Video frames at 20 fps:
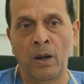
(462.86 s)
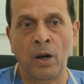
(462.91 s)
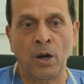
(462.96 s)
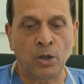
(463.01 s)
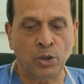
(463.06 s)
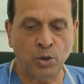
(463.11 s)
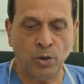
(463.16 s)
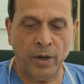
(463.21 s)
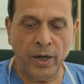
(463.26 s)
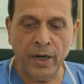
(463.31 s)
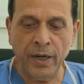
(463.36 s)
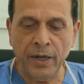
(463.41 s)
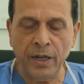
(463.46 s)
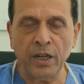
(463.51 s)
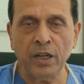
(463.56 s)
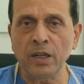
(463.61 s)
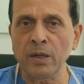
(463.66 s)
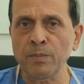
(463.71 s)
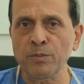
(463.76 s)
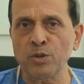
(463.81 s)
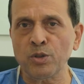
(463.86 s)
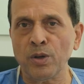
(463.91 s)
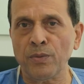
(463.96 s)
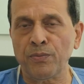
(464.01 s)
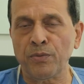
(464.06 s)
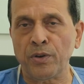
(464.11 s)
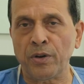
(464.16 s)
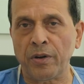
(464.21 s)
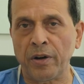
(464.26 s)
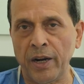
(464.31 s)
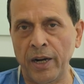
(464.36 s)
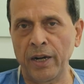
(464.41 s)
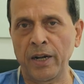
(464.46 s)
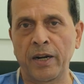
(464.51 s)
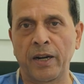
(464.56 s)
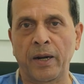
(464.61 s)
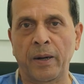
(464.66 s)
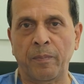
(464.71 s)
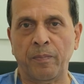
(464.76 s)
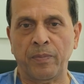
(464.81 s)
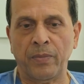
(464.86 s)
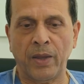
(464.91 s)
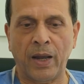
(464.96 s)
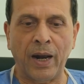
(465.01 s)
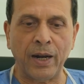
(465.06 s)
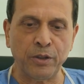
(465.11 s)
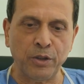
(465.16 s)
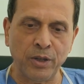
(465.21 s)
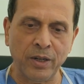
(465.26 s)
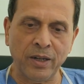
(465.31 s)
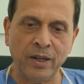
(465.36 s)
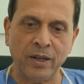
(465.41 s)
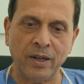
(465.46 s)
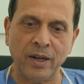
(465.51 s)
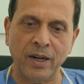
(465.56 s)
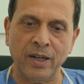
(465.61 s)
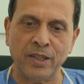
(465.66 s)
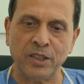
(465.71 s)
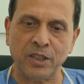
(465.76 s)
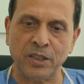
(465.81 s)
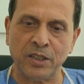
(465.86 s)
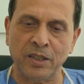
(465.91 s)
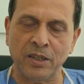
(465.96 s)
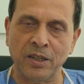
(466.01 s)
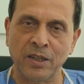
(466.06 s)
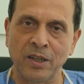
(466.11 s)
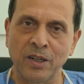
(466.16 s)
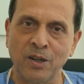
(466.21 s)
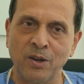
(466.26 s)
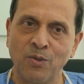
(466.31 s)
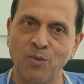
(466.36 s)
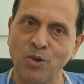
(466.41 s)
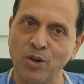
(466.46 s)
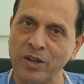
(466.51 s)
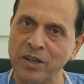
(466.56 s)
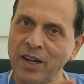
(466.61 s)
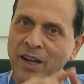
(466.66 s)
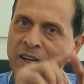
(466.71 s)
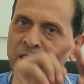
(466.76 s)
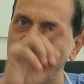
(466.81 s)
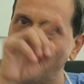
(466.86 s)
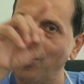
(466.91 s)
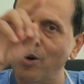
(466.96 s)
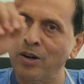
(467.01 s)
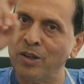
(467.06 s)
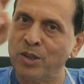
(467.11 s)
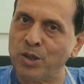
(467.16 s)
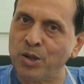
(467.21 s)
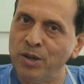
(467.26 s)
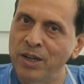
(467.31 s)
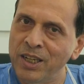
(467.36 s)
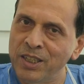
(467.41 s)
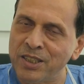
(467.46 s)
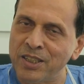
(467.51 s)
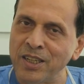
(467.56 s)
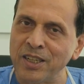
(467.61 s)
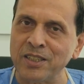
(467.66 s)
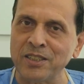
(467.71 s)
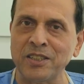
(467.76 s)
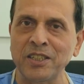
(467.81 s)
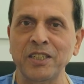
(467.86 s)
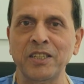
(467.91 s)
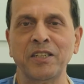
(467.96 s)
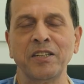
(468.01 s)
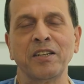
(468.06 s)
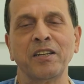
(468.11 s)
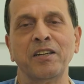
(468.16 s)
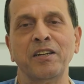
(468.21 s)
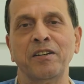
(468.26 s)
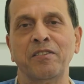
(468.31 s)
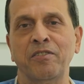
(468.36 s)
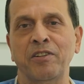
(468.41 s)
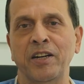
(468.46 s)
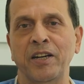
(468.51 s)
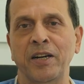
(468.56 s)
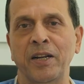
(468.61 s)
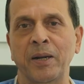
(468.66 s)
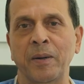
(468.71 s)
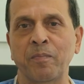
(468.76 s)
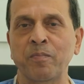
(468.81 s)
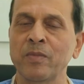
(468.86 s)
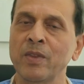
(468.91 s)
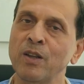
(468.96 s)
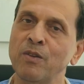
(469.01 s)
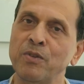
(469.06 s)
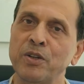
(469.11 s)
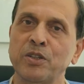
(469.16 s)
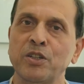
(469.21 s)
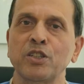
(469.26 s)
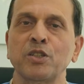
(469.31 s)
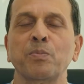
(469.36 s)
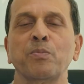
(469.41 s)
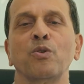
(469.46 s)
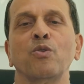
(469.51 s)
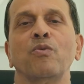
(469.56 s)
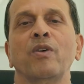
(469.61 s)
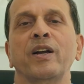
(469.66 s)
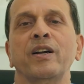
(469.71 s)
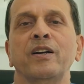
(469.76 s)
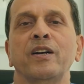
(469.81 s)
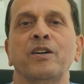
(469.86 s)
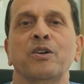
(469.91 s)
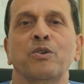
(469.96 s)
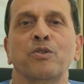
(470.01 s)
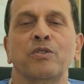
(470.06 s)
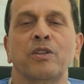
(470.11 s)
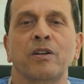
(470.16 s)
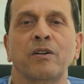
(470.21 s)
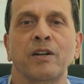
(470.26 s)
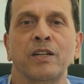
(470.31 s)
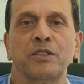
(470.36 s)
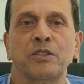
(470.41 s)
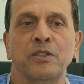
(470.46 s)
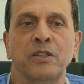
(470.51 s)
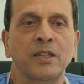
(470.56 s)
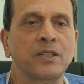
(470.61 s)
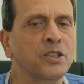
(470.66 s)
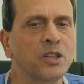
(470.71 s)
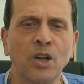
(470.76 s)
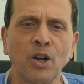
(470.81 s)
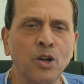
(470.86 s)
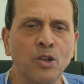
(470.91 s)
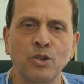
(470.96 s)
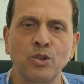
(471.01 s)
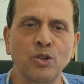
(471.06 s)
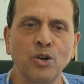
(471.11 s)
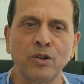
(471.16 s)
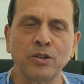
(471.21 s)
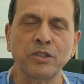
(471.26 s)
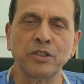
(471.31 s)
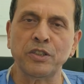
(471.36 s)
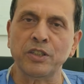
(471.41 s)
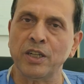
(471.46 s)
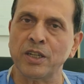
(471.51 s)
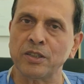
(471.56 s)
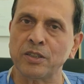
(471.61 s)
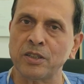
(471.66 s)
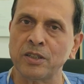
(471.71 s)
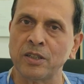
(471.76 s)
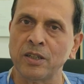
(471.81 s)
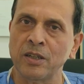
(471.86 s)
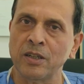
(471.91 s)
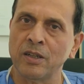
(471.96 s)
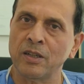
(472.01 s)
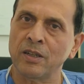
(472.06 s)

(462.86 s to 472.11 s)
So in terms of training, I think it's what I call 360 degree training, which is provided to the residents, not just